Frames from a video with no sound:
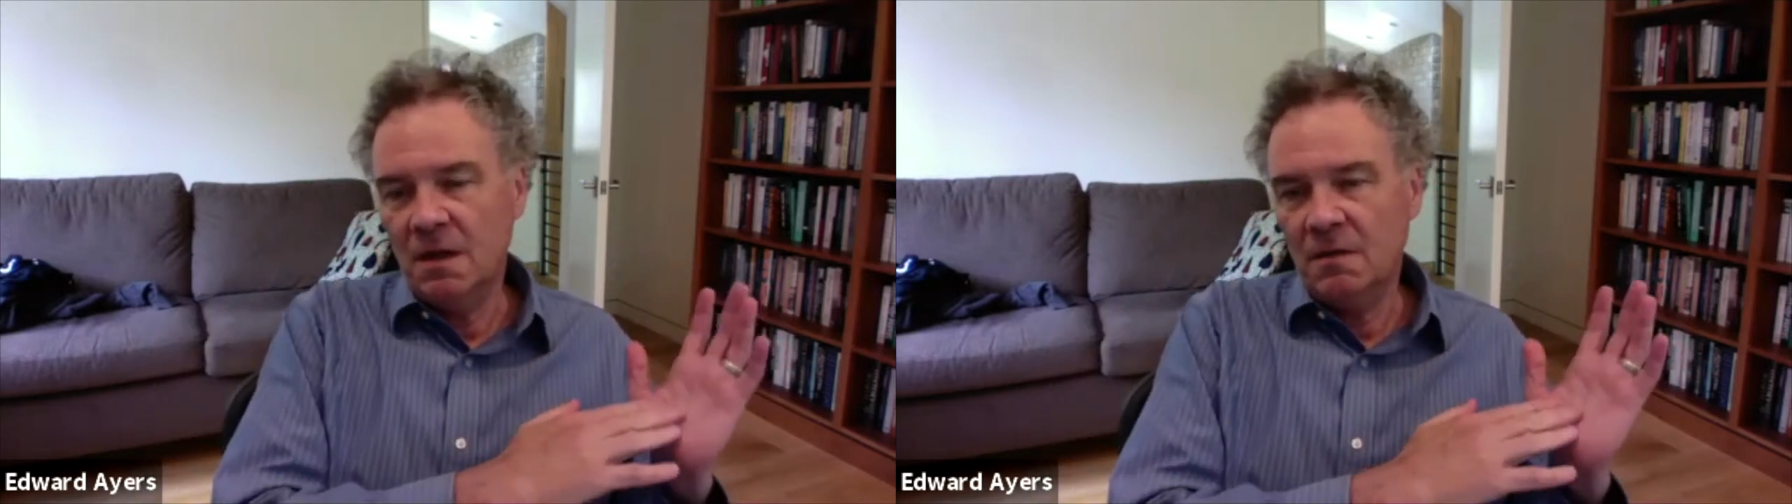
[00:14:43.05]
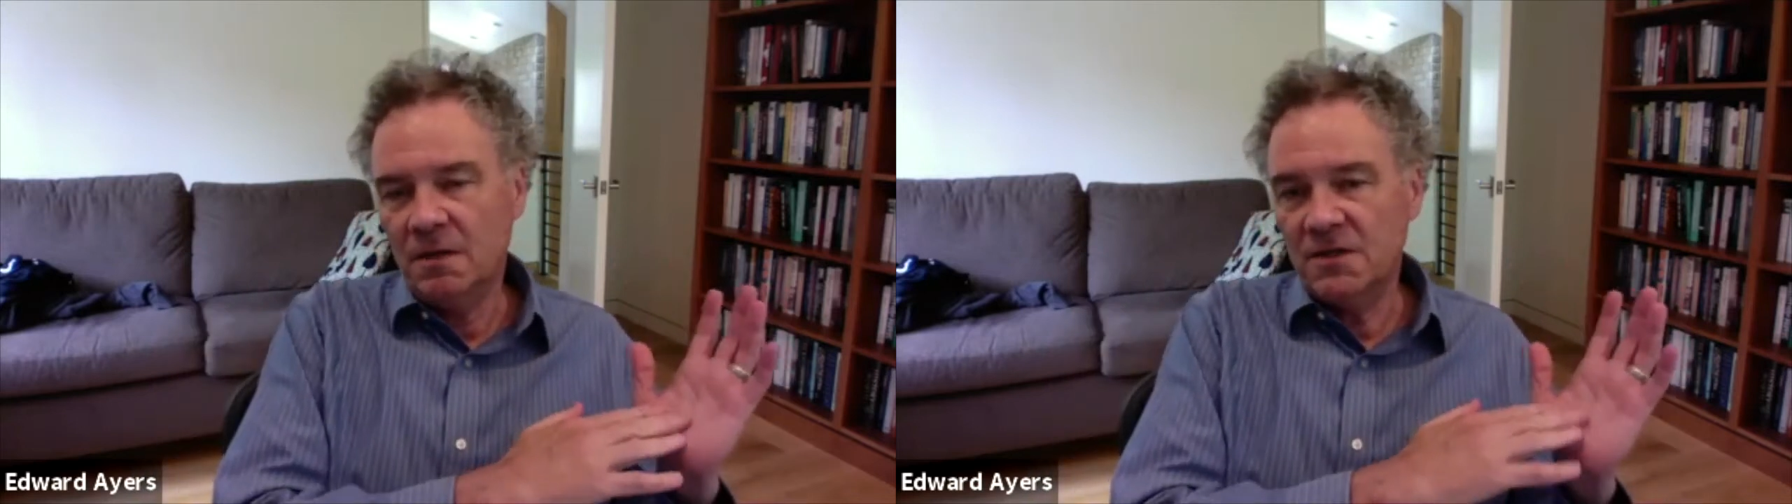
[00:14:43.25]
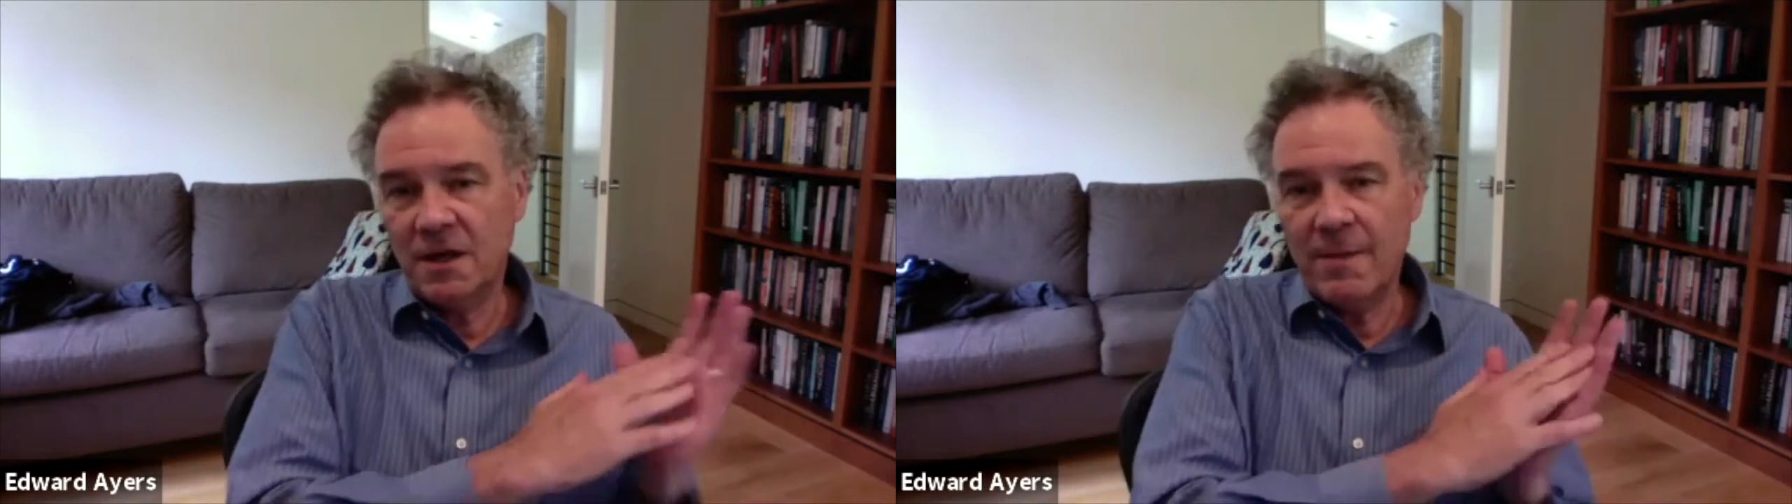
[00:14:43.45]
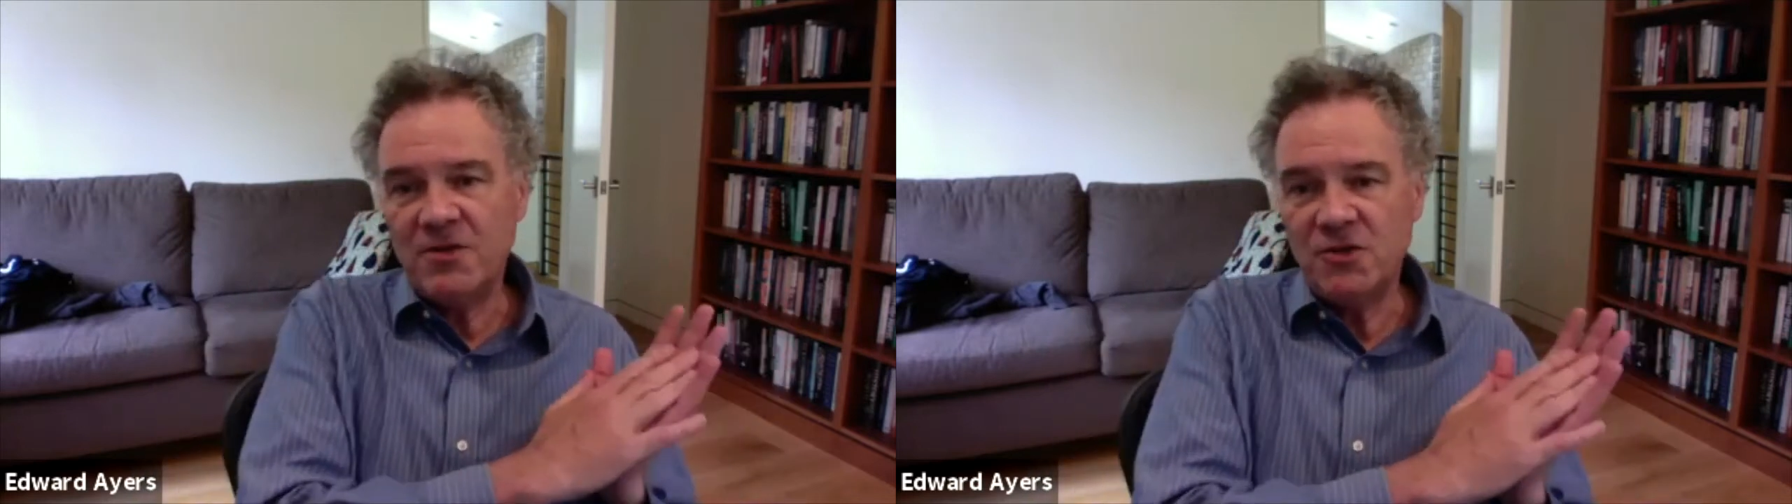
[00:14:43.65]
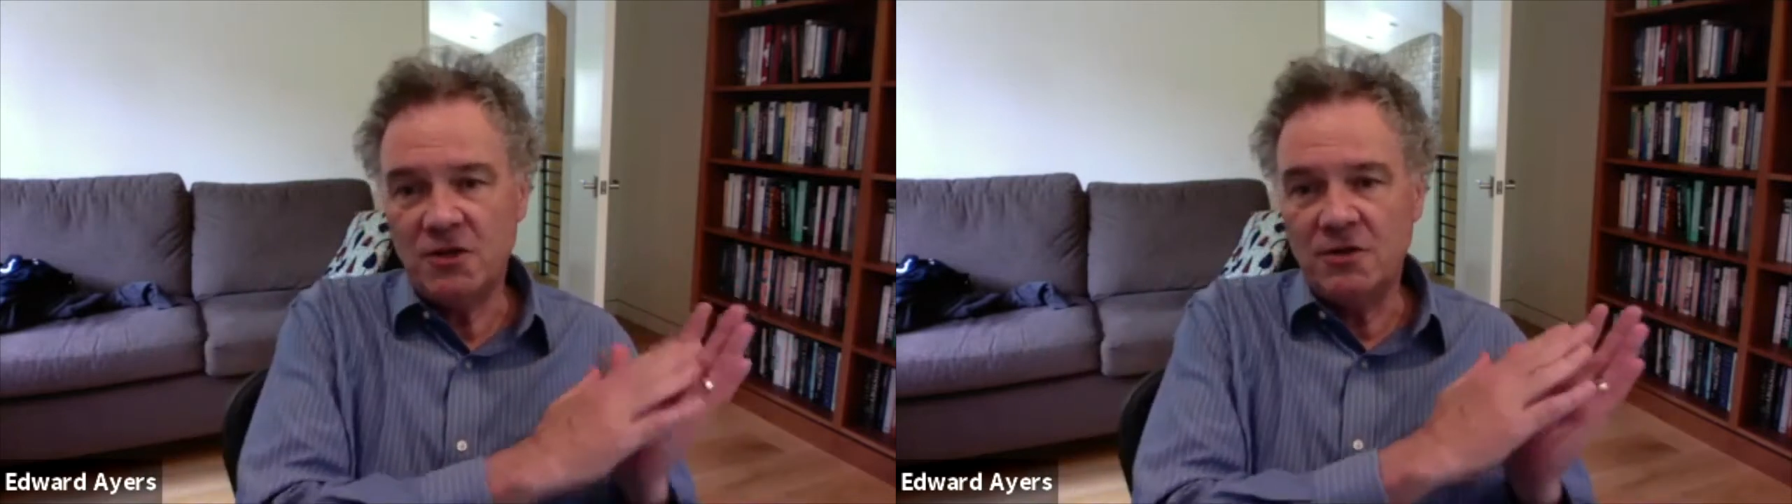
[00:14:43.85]
Let's think about
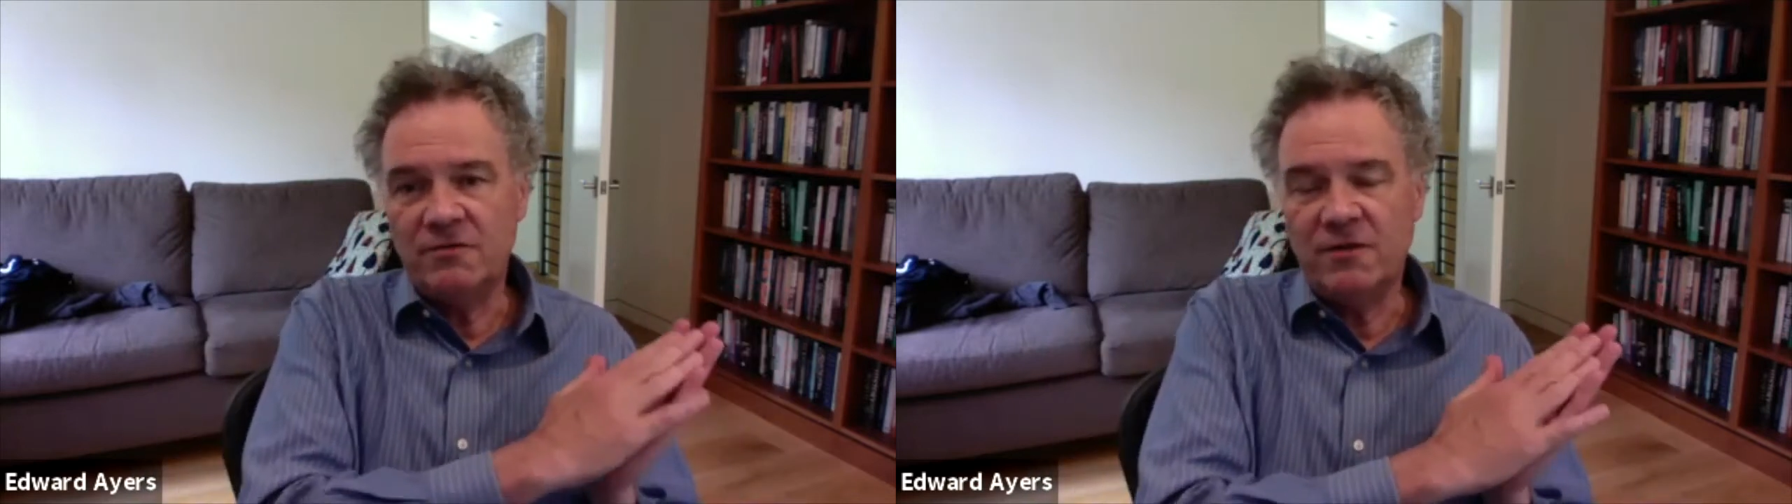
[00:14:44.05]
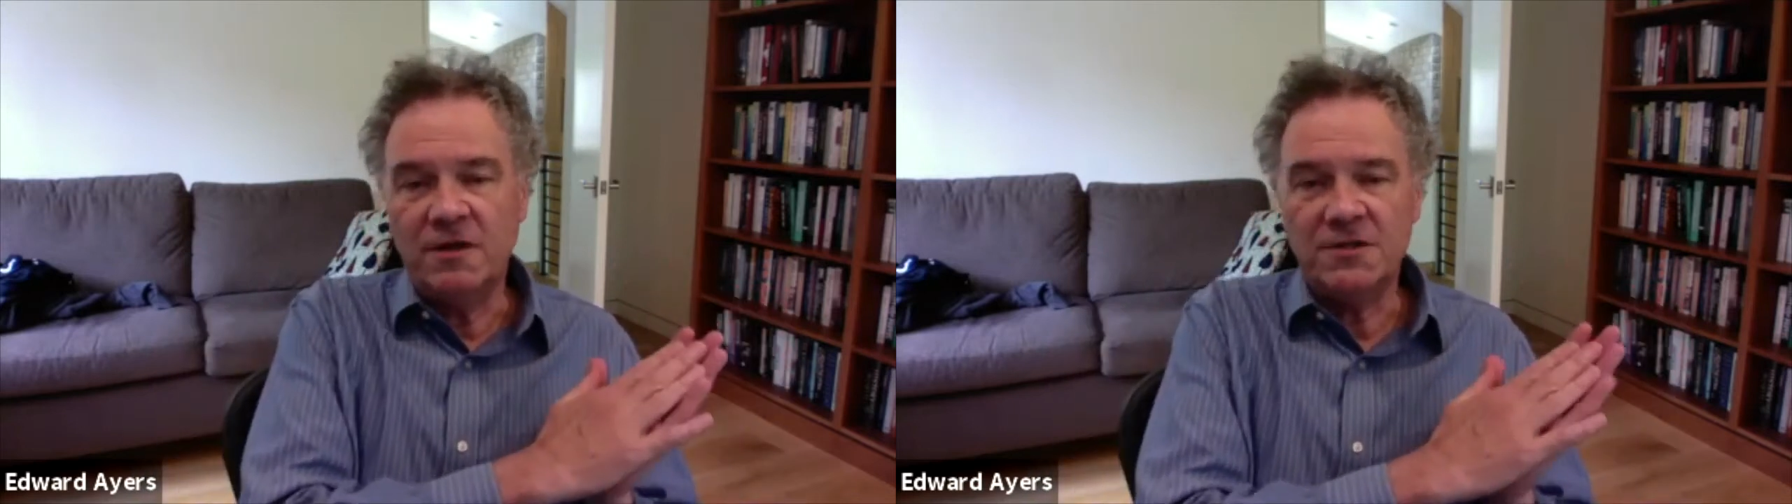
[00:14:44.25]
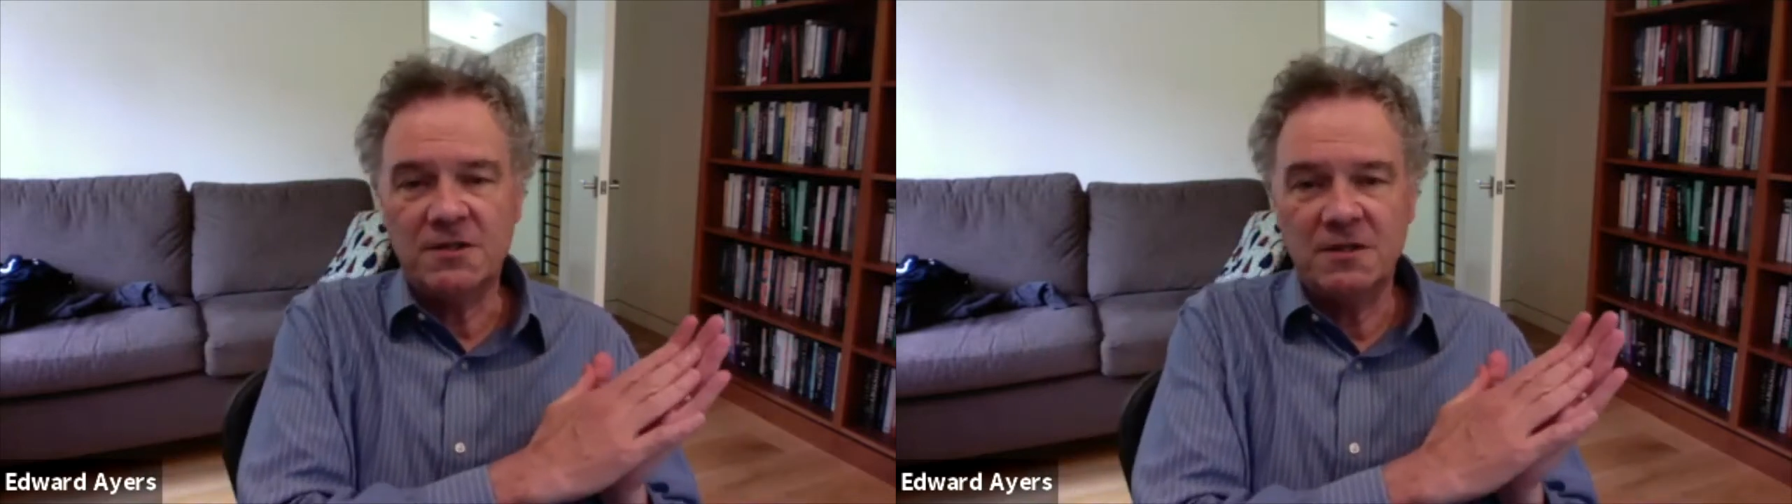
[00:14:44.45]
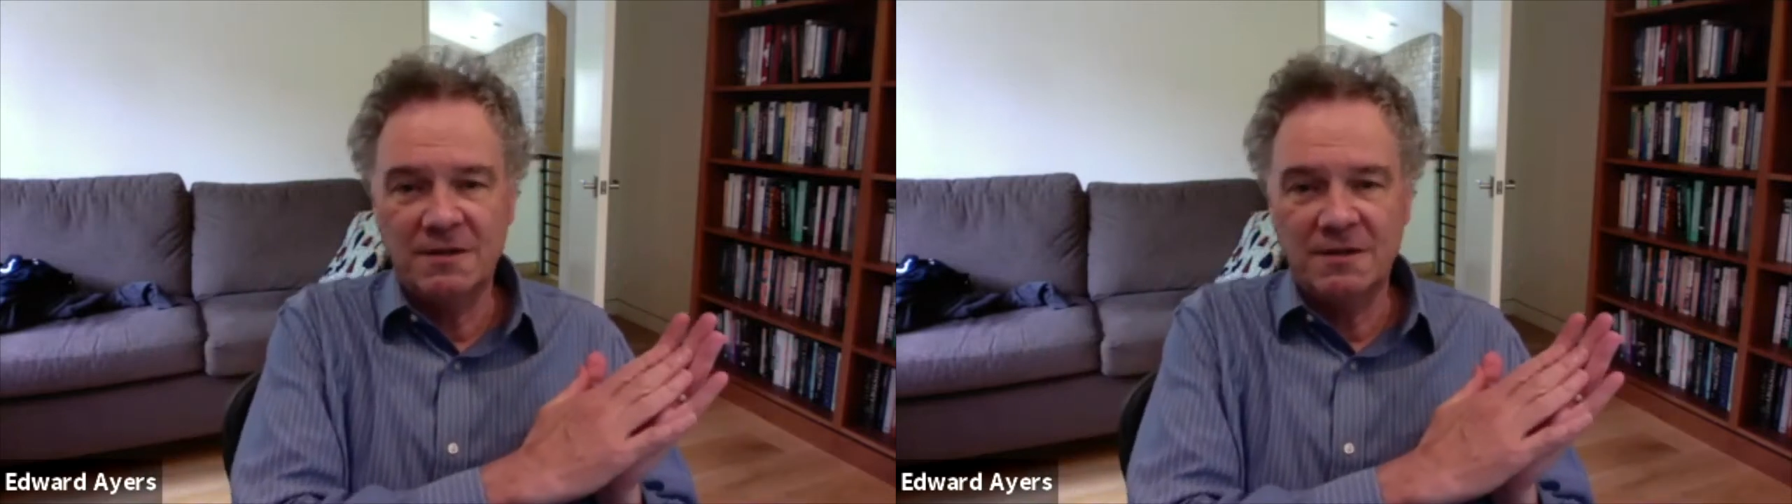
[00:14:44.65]
gender first.